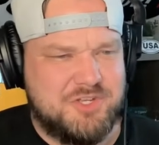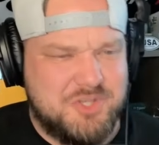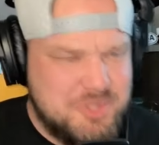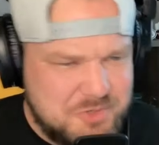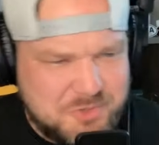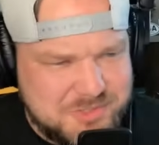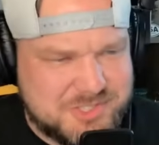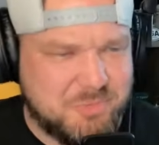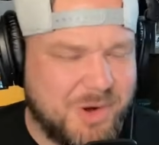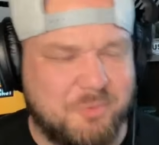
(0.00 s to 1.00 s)

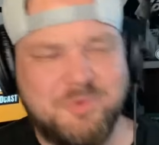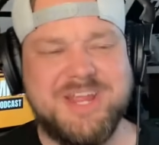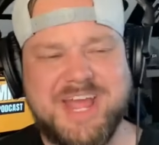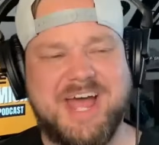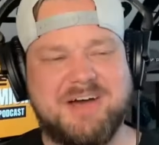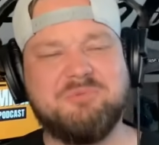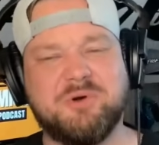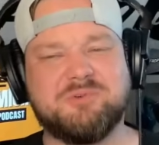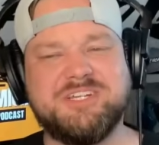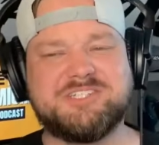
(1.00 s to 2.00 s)
use what we have,
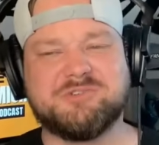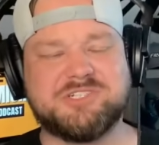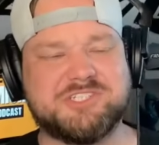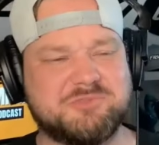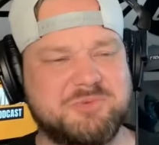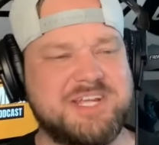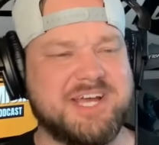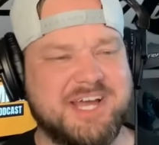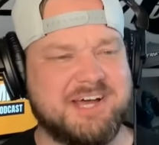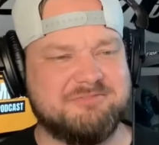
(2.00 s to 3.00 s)
what resources we
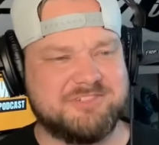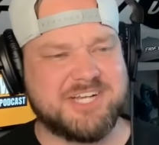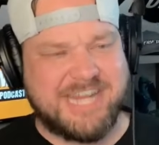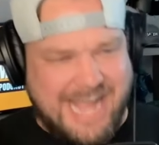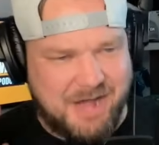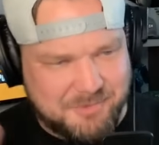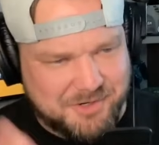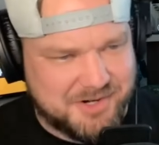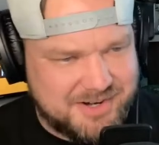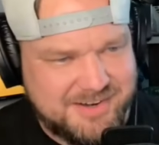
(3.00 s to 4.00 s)
have to
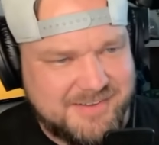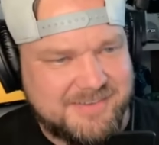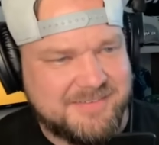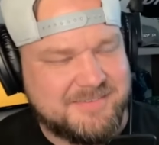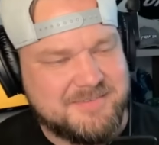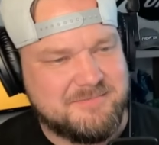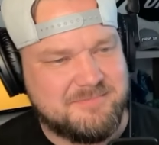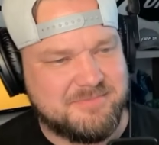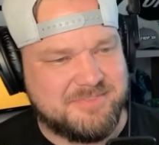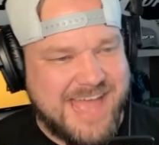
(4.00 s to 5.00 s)
counter
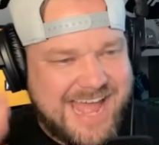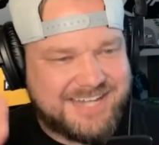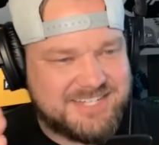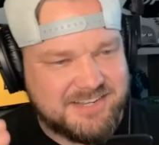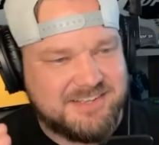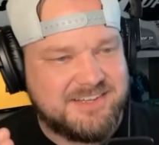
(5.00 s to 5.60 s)
that